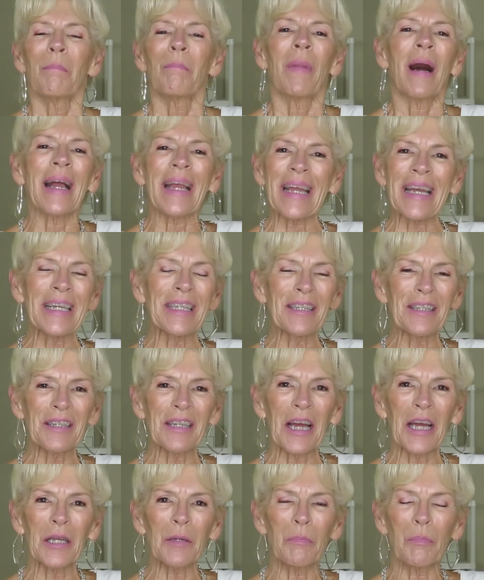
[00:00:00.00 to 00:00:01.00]
My
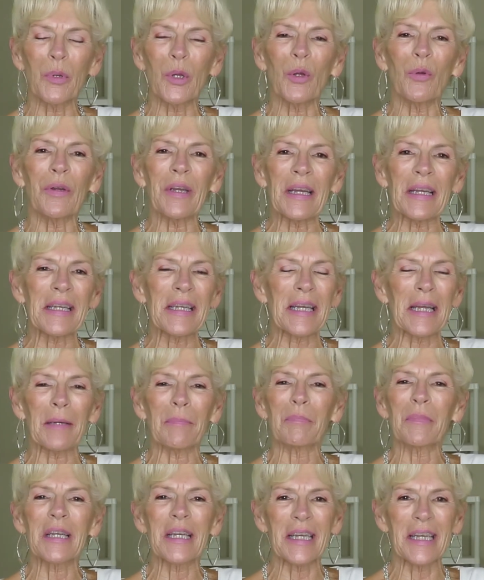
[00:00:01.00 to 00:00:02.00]
inside beauty
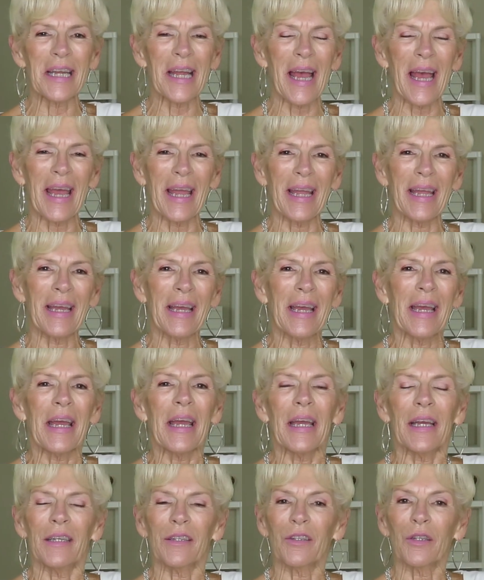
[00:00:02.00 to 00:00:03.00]
tip today
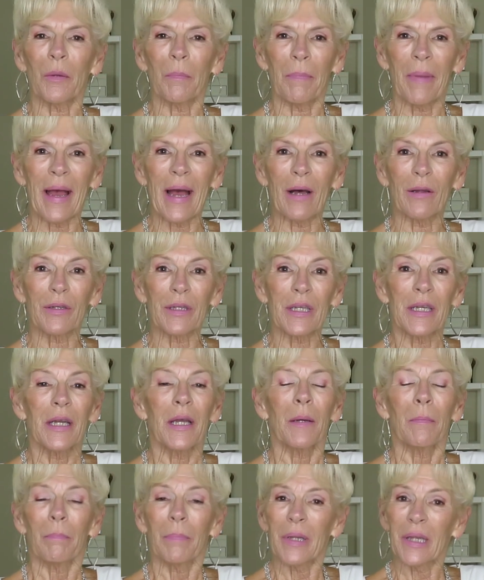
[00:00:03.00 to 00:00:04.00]
is about
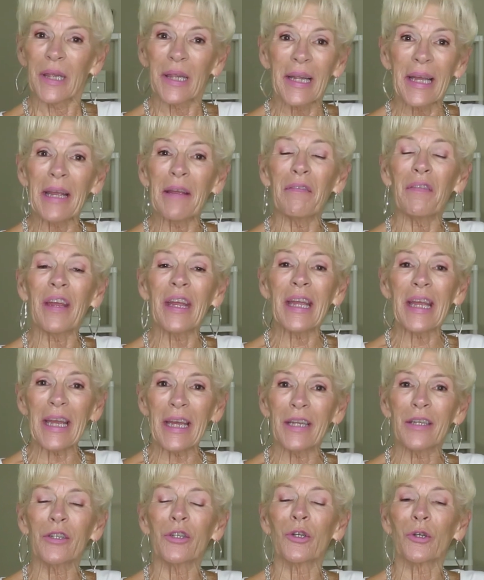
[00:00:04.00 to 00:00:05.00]
believing
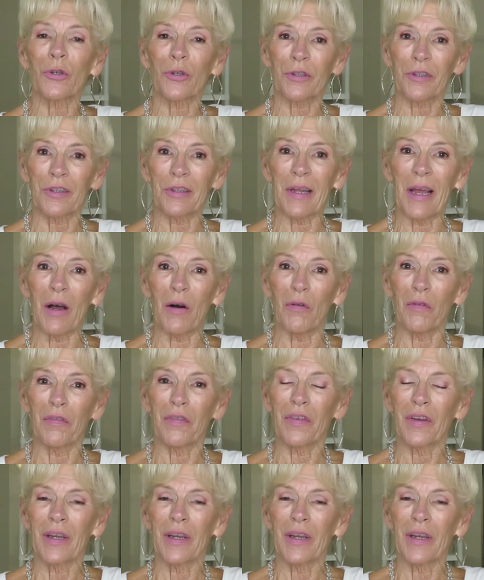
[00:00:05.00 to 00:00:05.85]
in yourself,